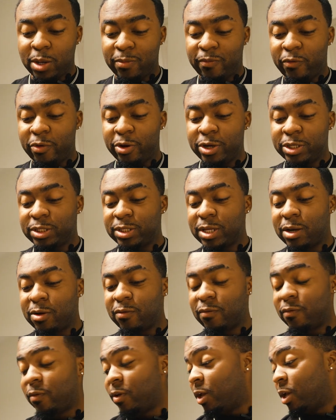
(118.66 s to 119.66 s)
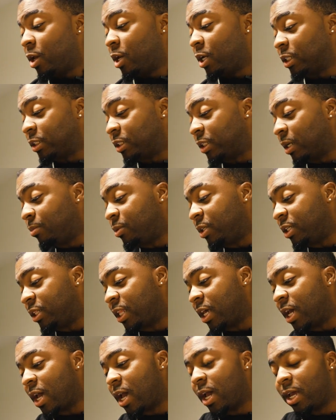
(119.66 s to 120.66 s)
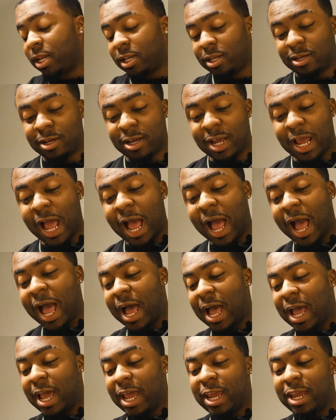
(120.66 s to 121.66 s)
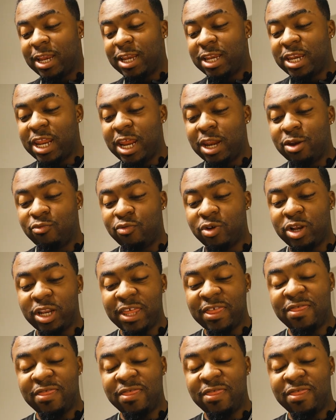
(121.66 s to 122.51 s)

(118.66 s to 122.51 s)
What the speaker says: up for yourself, something that I didn't really